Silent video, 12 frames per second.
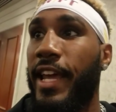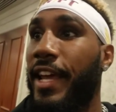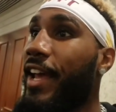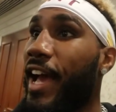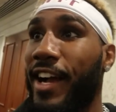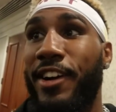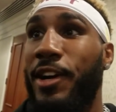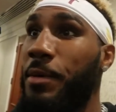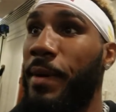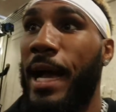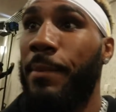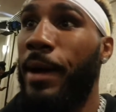Yeah, I could
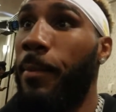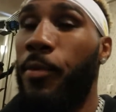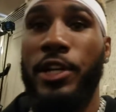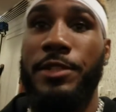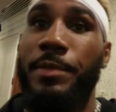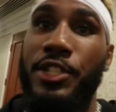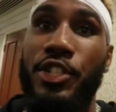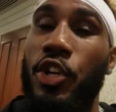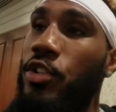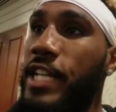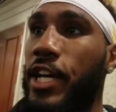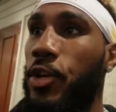be behind by points, but you
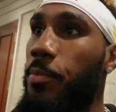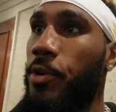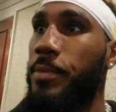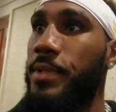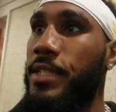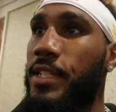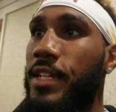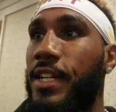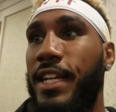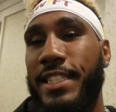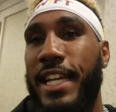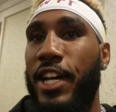know, it's not on purpose.
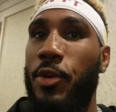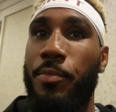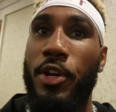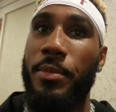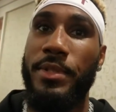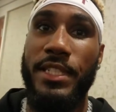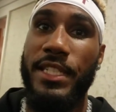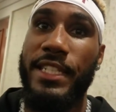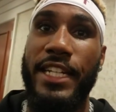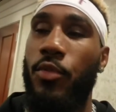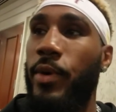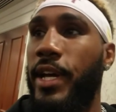It's not on purpose, just
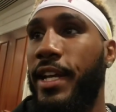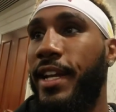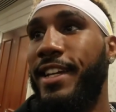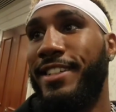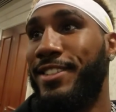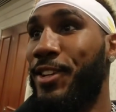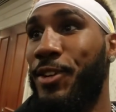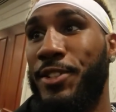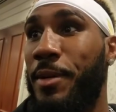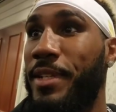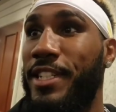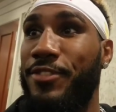that the way it is, you know. Yeah.
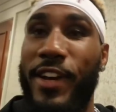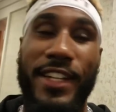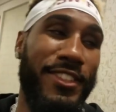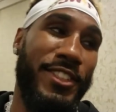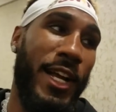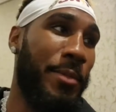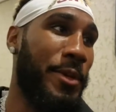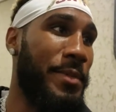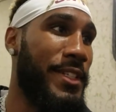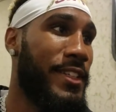Some of these fighters are sharper than me.